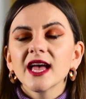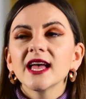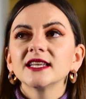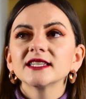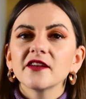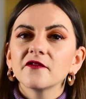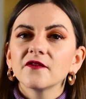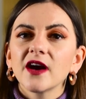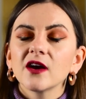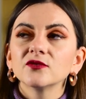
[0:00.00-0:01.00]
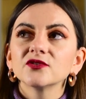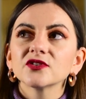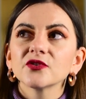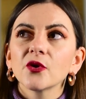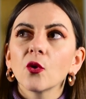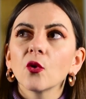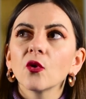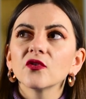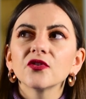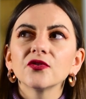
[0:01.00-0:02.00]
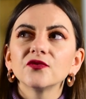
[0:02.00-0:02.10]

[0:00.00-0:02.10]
And I found the whole